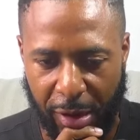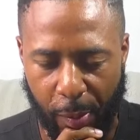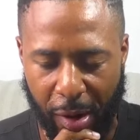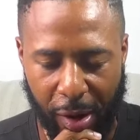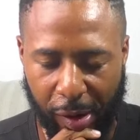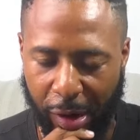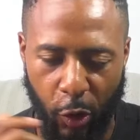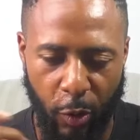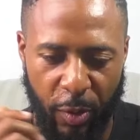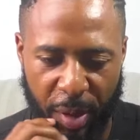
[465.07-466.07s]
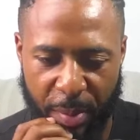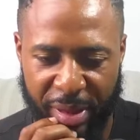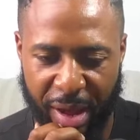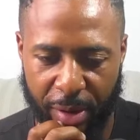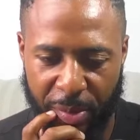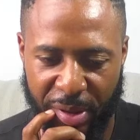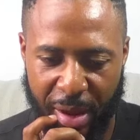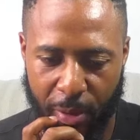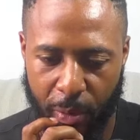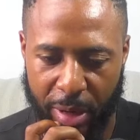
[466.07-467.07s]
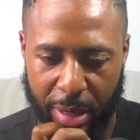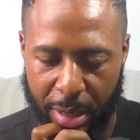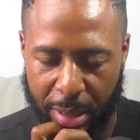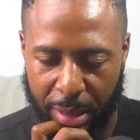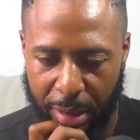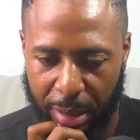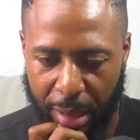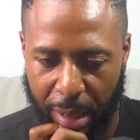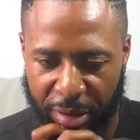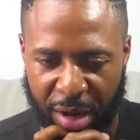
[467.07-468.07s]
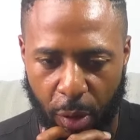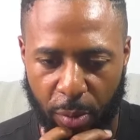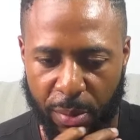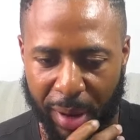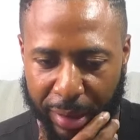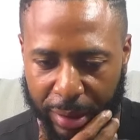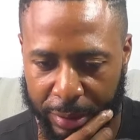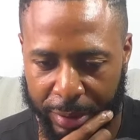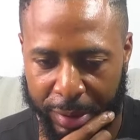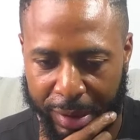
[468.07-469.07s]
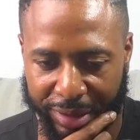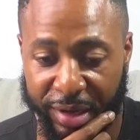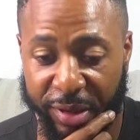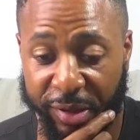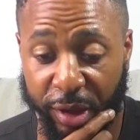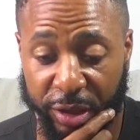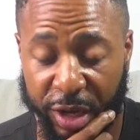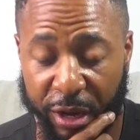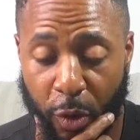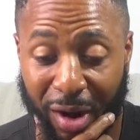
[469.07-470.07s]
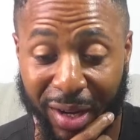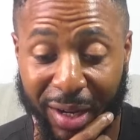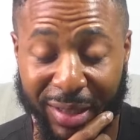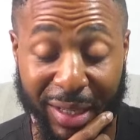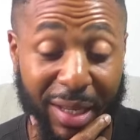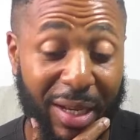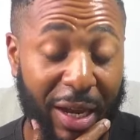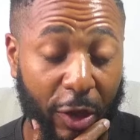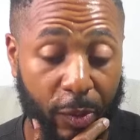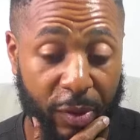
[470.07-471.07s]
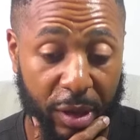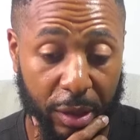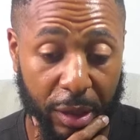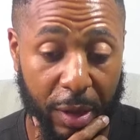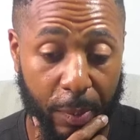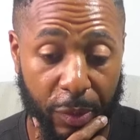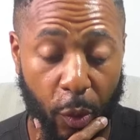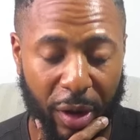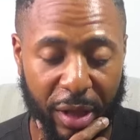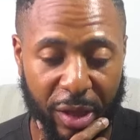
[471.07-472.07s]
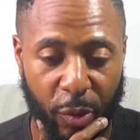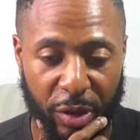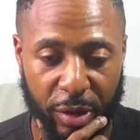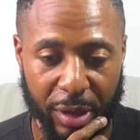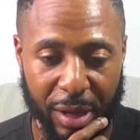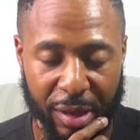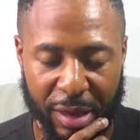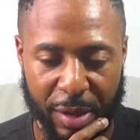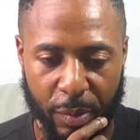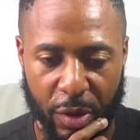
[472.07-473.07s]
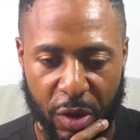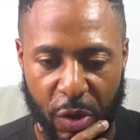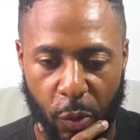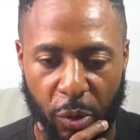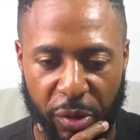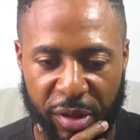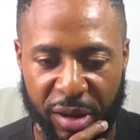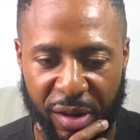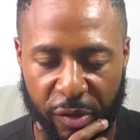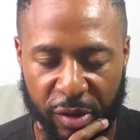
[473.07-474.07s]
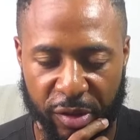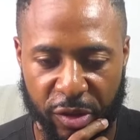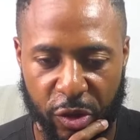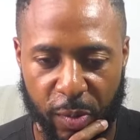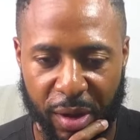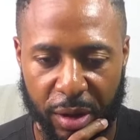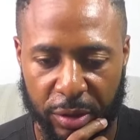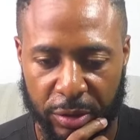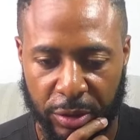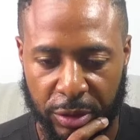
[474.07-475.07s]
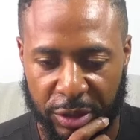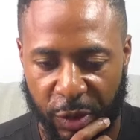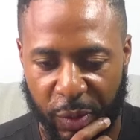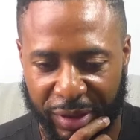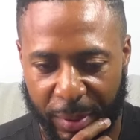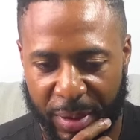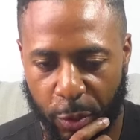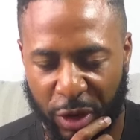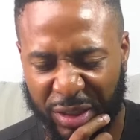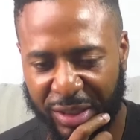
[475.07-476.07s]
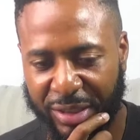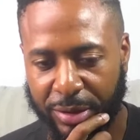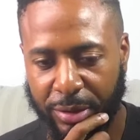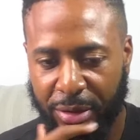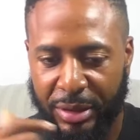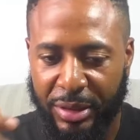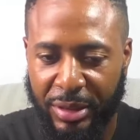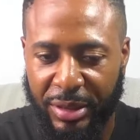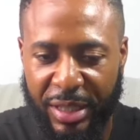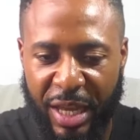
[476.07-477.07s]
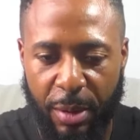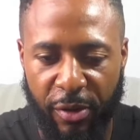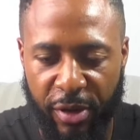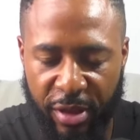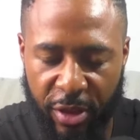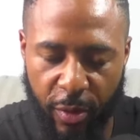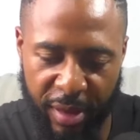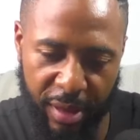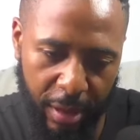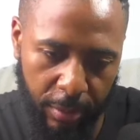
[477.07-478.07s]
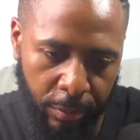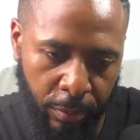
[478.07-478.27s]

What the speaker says: I'll allow him to play beside Reed. I think that wouldn't be bad. I think this is actually a more attacking lineup still, the one that he went in the last game. Will we see that versus Cuba? He went a bit more attacking in the game versus USA.